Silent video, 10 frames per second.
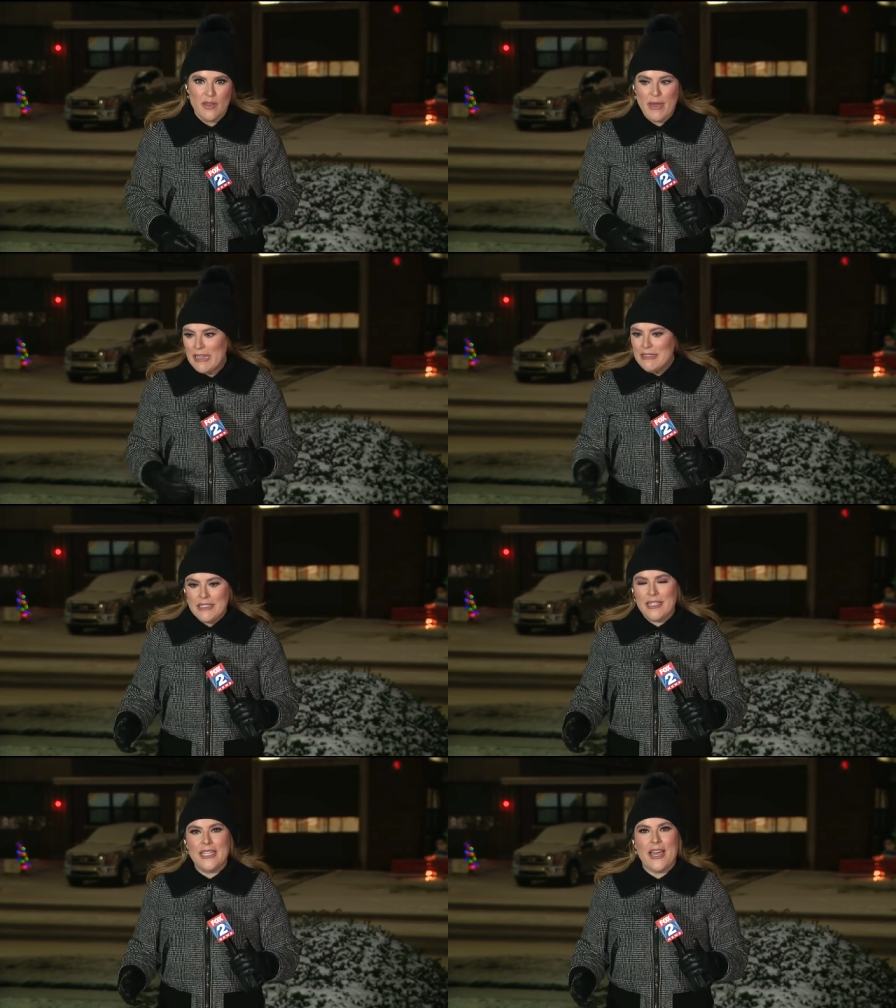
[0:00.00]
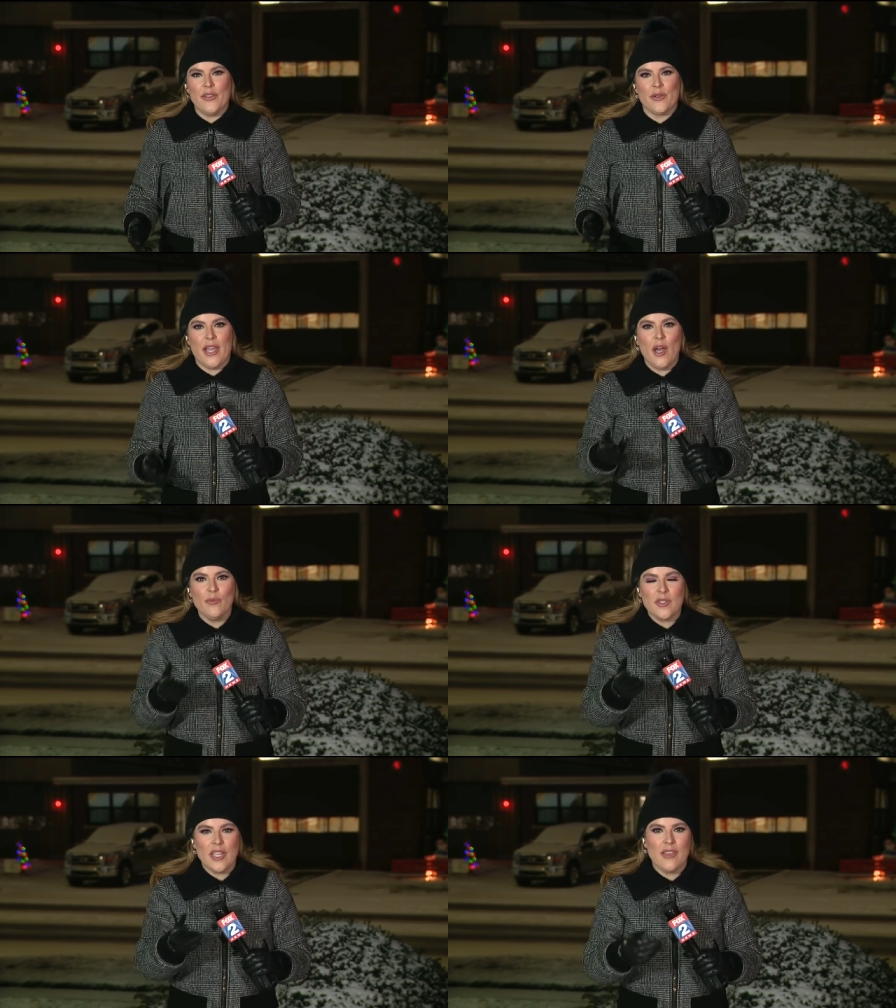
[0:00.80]
banded together to
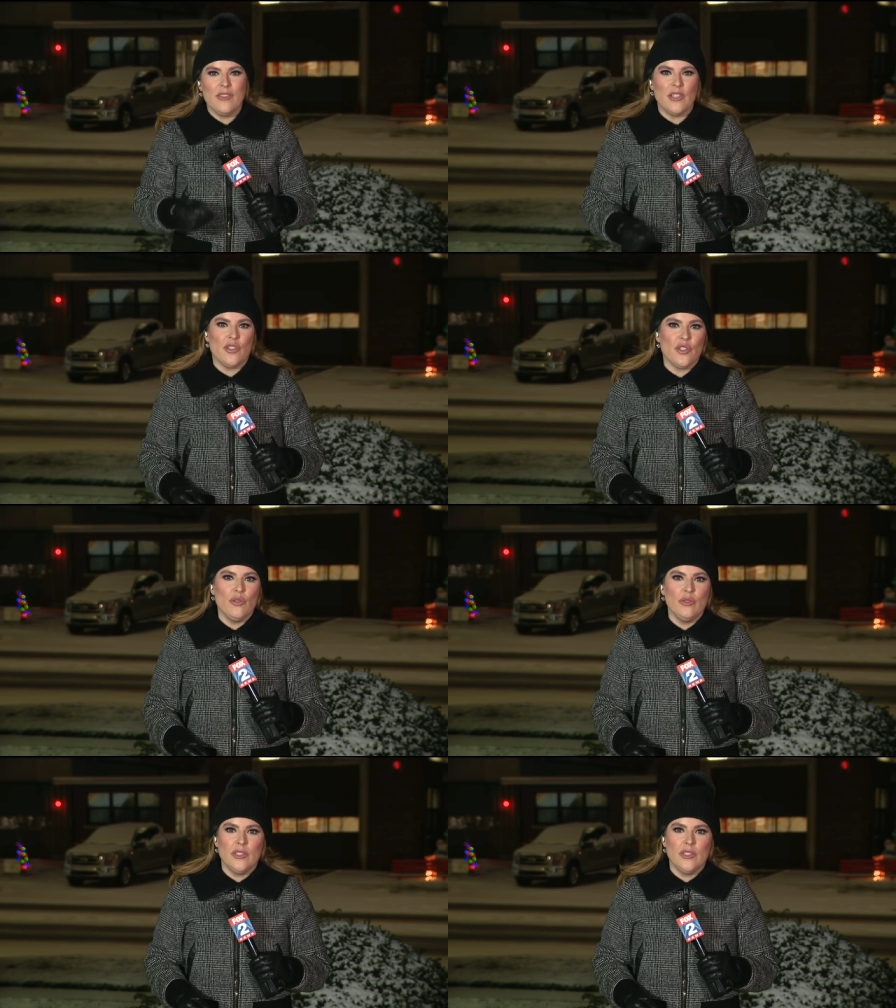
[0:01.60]
help save these two